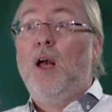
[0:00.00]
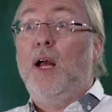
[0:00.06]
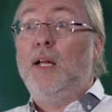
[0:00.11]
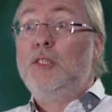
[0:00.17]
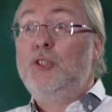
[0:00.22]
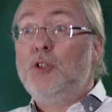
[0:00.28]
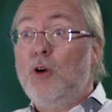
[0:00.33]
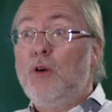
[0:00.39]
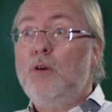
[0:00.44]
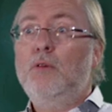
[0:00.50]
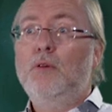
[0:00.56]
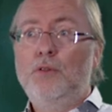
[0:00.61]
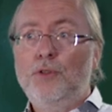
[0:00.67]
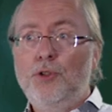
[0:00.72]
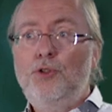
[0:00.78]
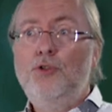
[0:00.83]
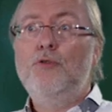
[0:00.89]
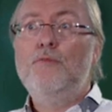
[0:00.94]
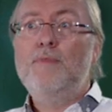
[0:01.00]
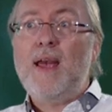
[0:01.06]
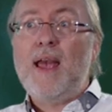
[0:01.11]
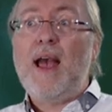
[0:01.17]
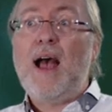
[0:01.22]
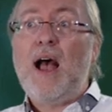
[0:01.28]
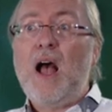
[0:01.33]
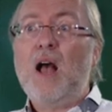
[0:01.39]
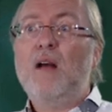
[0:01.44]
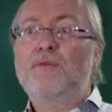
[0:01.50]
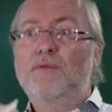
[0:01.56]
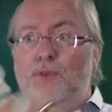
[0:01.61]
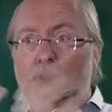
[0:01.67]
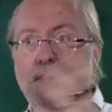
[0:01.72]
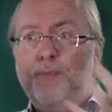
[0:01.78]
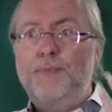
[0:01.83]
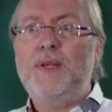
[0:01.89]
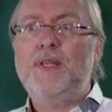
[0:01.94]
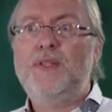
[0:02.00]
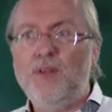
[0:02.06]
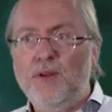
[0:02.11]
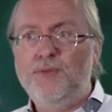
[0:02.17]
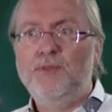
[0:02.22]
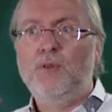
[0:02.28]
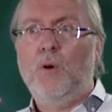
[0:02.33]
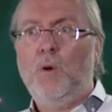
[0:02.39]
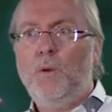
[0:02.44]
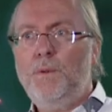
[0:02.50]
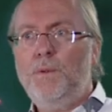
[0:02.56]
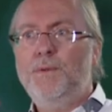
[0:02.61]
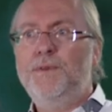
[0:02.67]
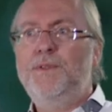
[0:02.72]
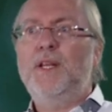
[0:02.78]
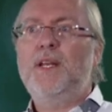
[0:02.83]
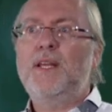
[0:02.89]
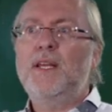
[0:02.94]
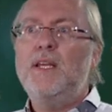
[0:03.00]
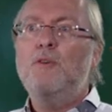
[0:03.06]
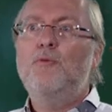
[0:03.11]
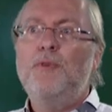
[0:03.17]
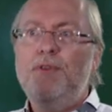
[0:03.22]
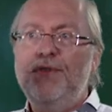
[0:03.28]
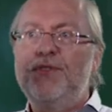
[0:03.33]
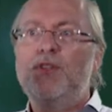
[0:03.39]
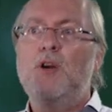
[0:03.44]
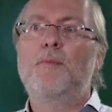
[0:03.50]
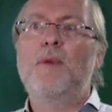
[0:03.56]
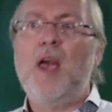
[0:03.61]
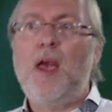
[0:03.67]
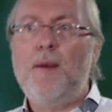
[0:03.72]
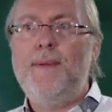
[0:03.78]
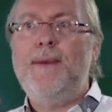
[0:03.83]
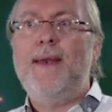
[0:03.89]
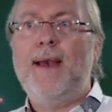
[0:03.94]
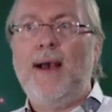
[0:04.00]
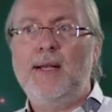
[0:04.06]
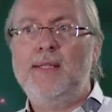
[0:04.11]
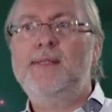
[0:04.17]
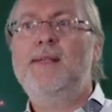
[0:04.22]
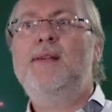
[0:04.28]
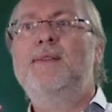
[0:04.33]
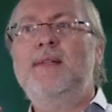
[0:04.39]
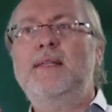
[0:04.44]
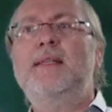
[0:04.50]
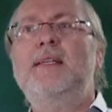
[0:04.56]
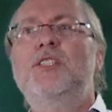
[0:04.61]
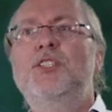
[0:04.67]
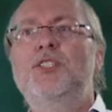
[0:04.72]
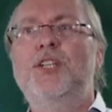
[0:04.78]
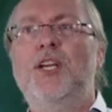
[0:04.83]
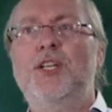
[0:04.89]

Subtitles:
And so you may have a piece of code dealing with some APIs that has